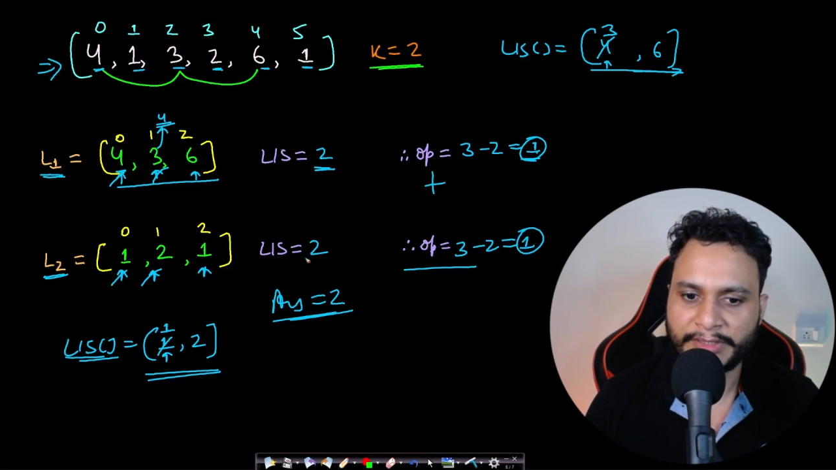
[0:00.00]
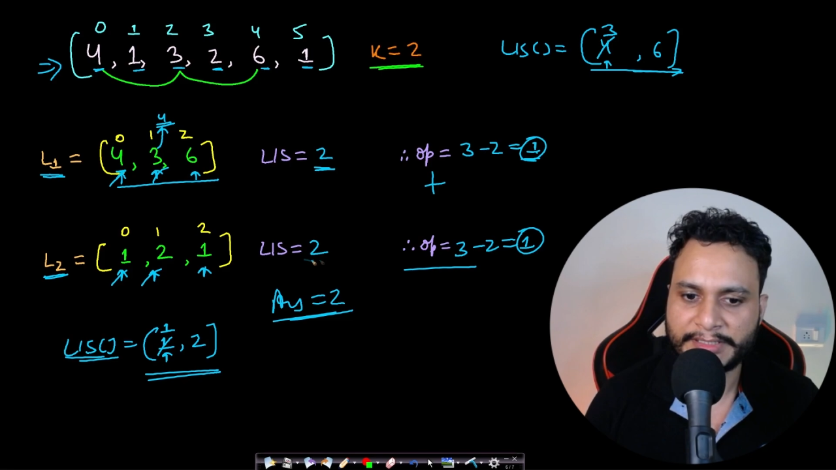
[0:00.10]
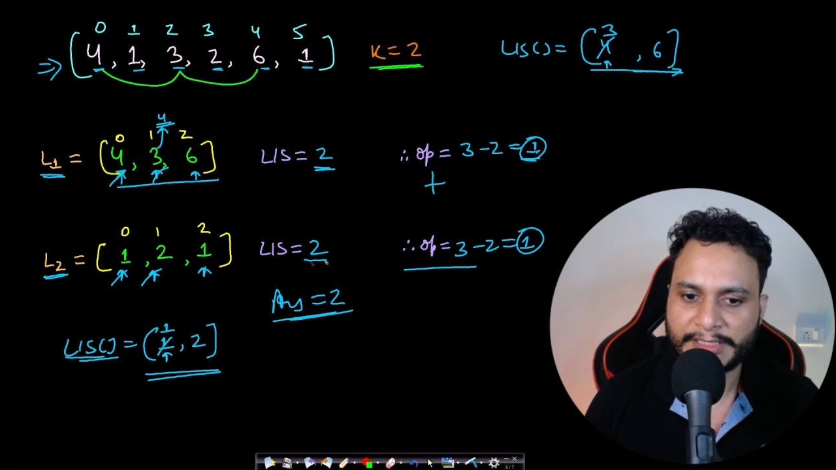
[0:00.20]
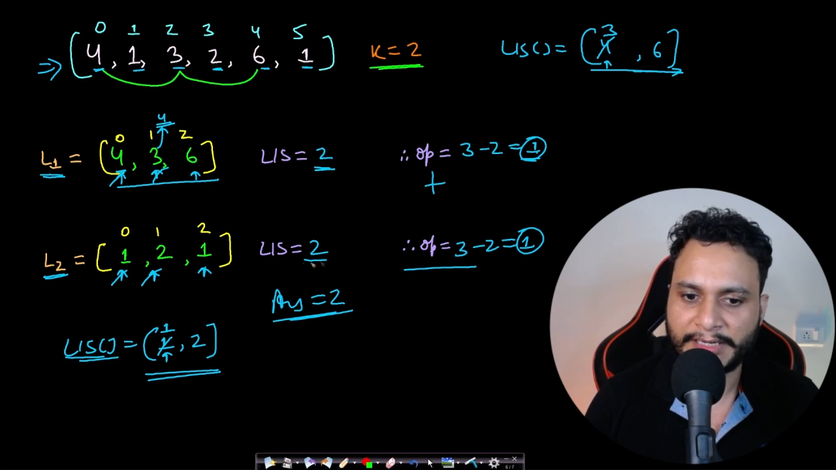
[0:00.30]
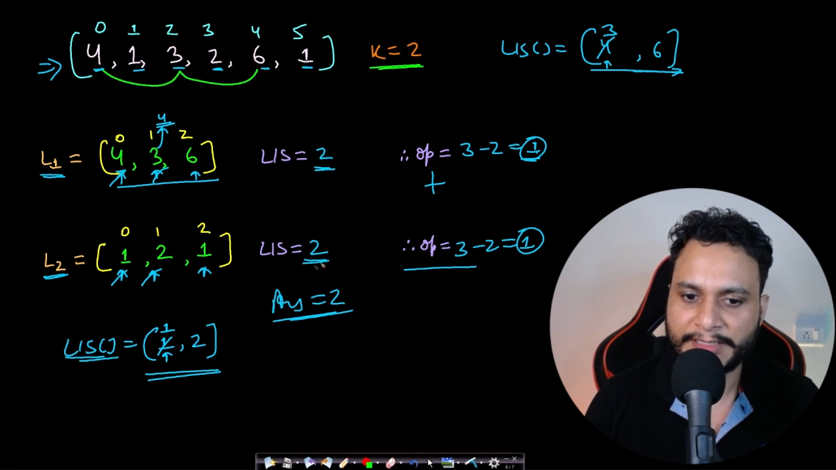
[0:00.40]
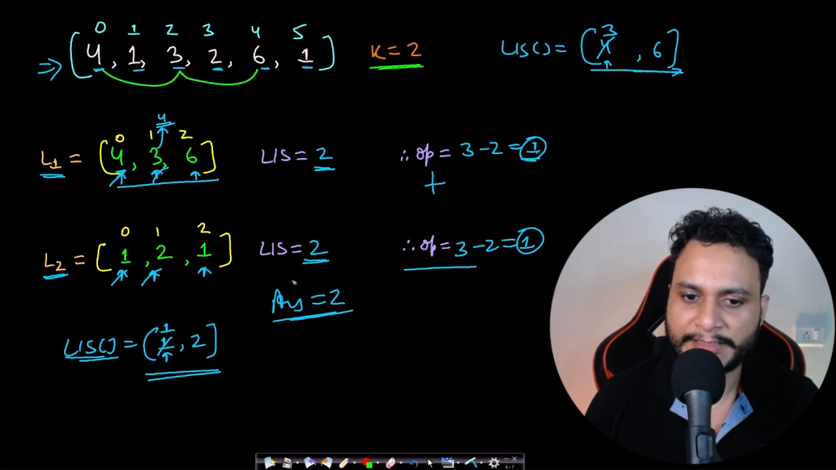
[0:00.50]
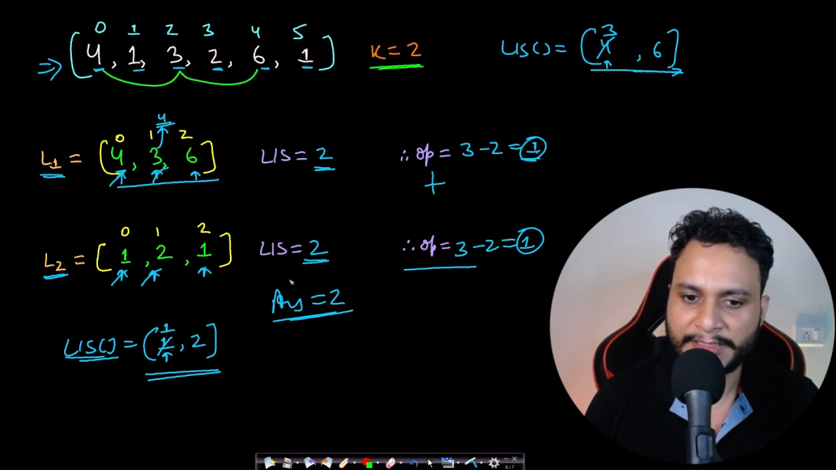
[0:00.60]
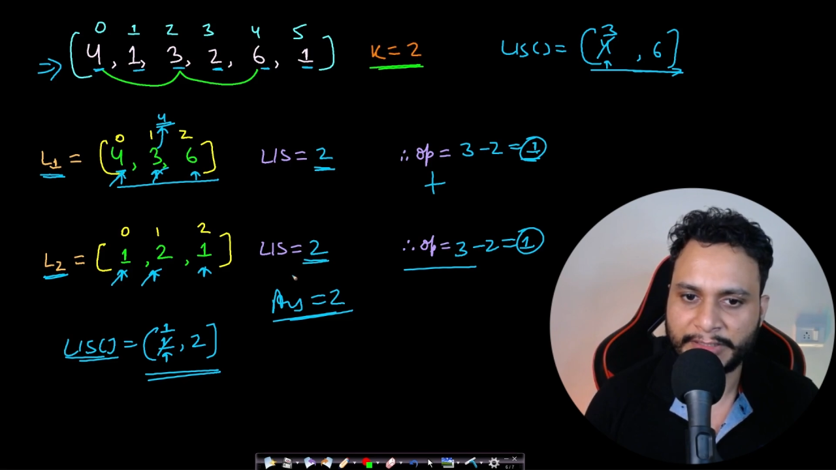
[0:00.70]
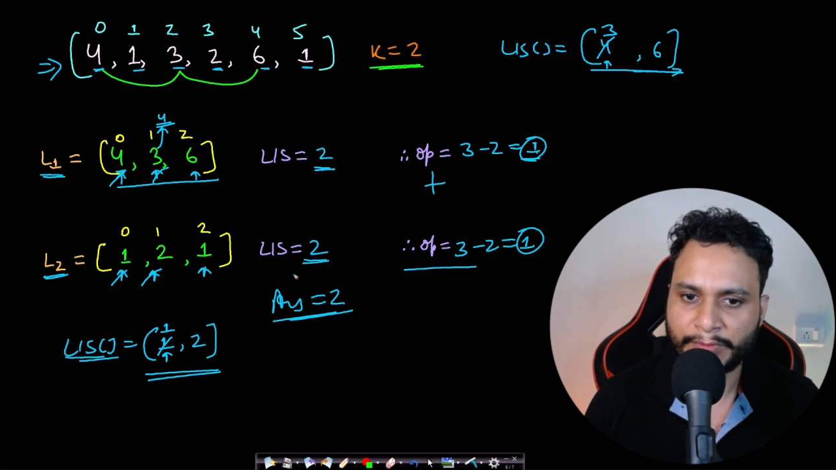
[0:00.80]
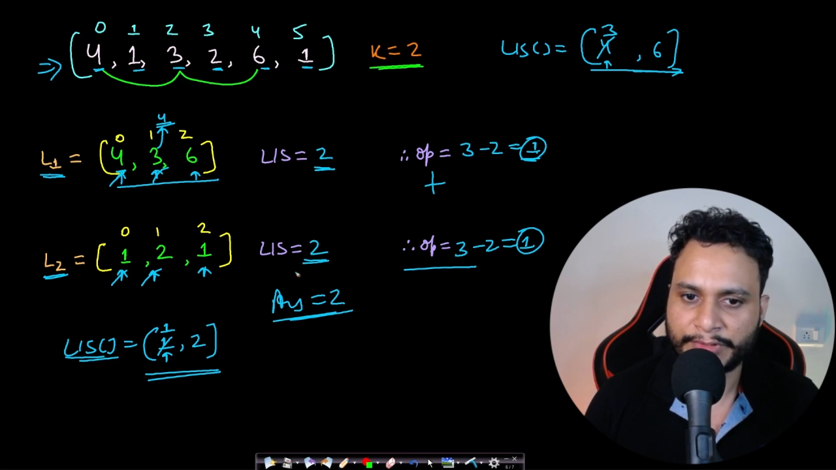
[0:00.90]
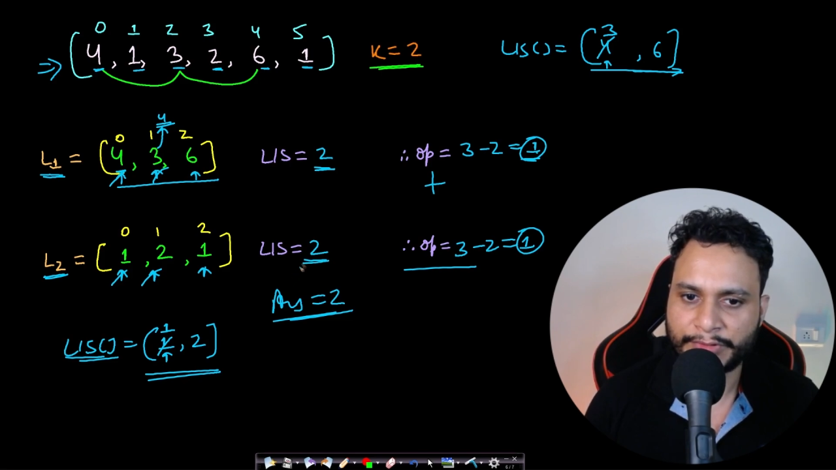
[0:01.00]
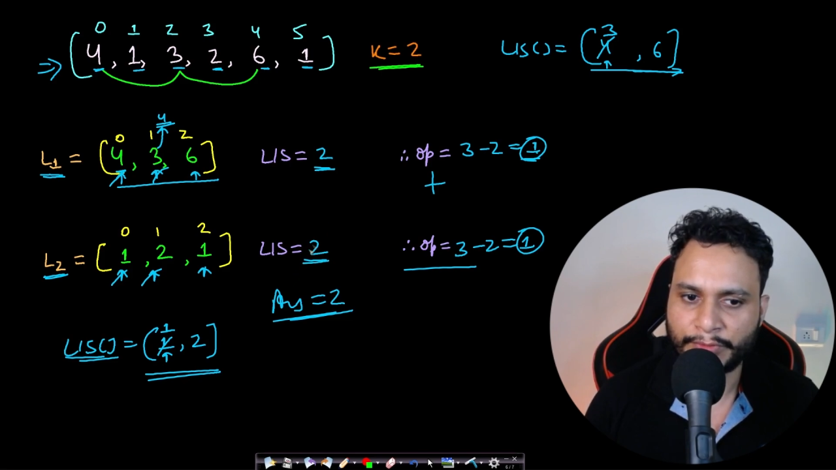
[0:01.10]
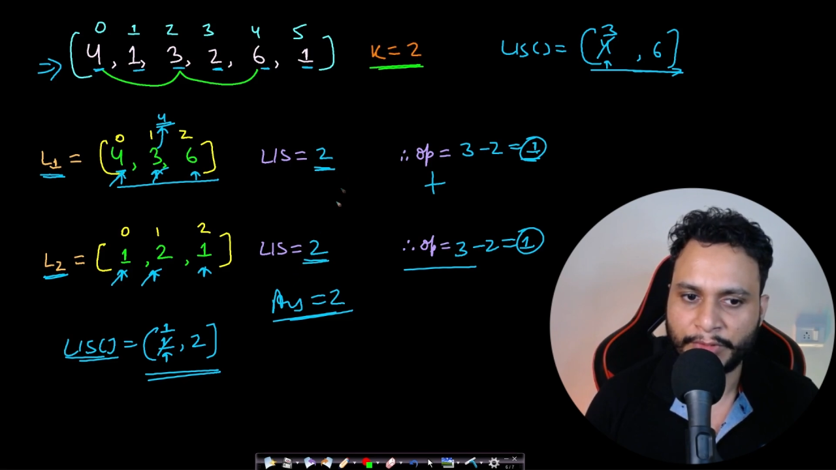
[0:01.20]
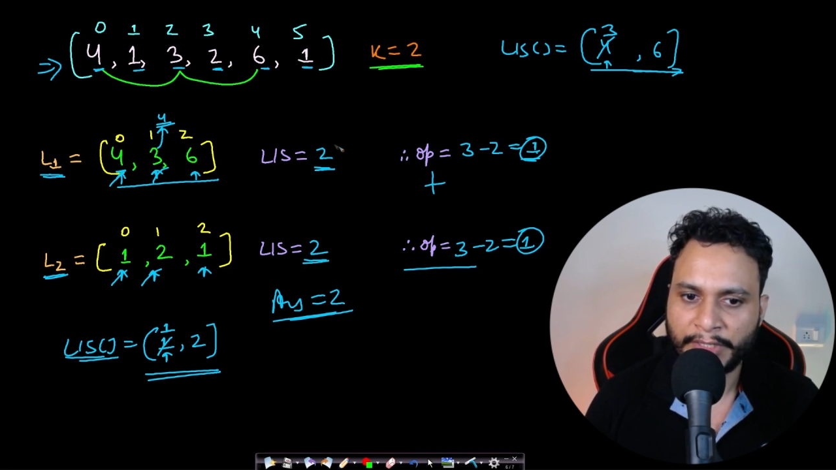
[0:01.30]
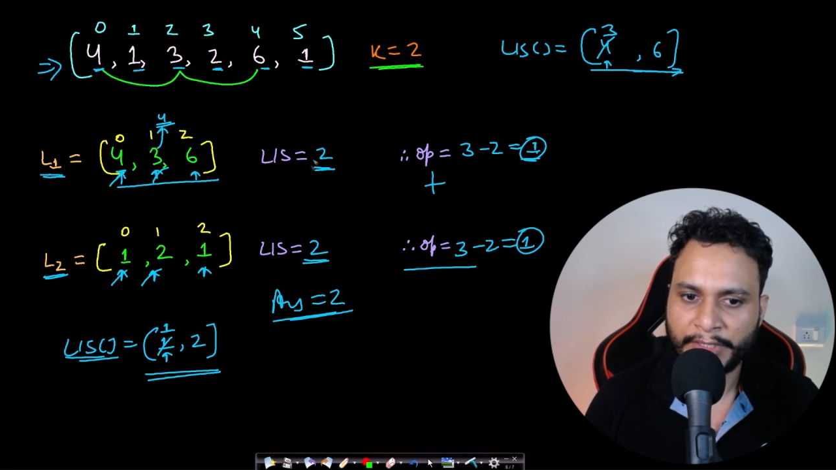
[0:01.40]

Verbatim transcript: and this LIS length was 2.